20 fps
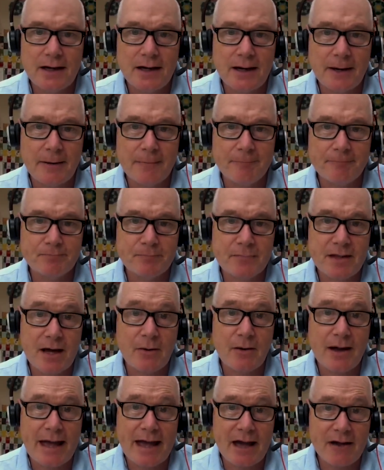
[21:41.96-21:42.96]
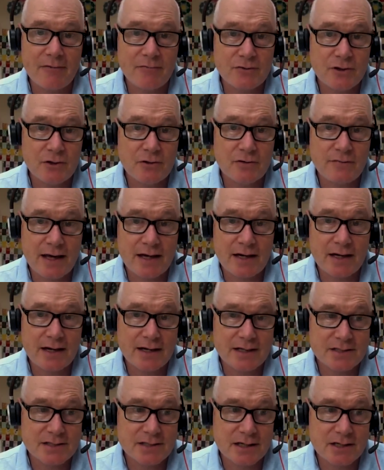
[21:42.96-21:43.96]
Um, now, after you have ended
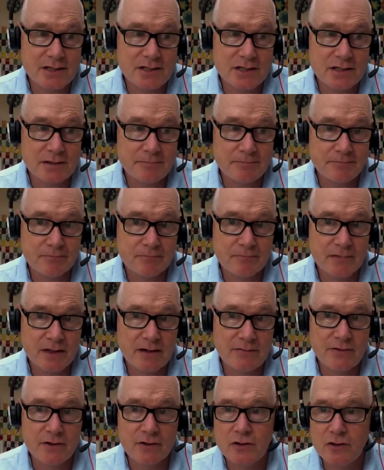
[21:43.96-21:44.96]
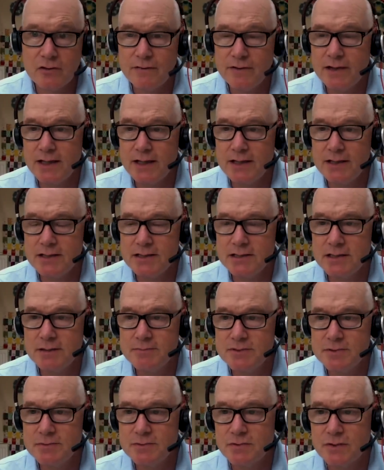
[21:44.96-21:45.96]
isolation, if your COVID 19
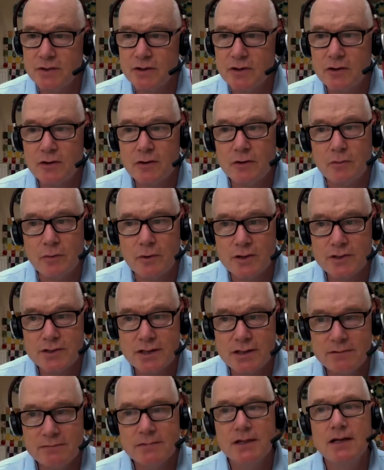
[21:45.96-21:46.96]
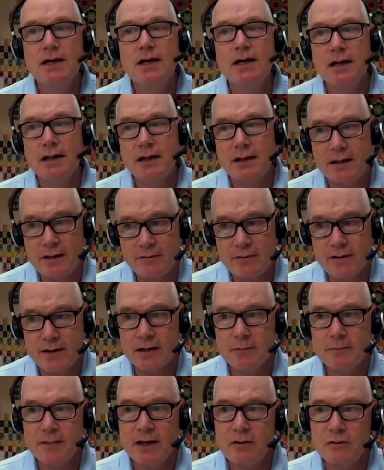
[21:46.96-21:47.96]
symptoms recur or worsen, they
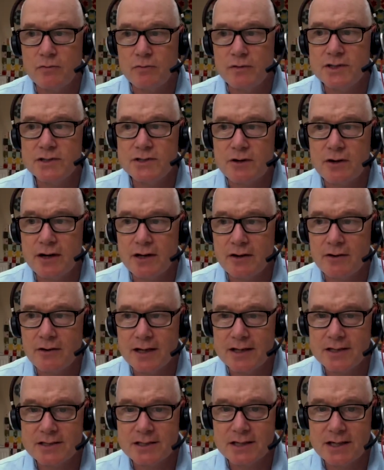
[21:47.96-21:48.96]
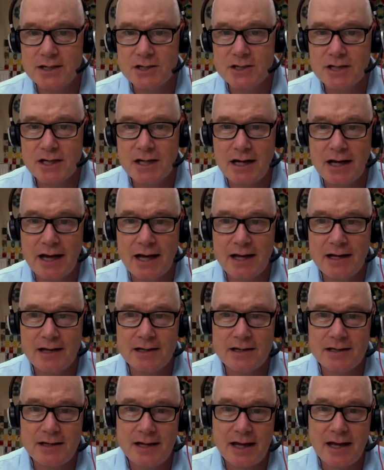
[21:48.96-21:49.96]
recommend restarting your isolation at
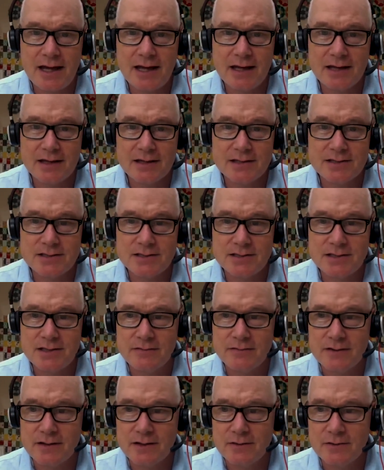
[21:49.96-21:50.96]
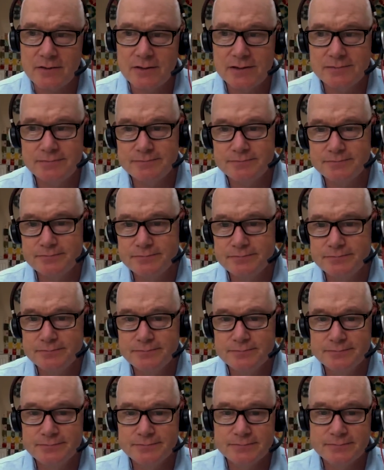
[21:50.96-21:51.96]
day zero.
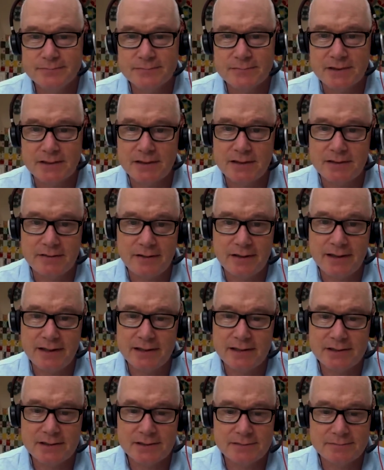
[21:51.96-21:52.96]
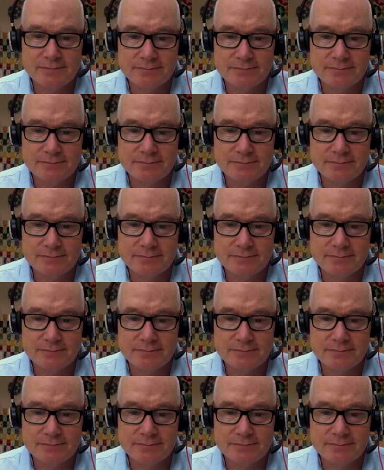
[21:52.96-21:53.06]
All right.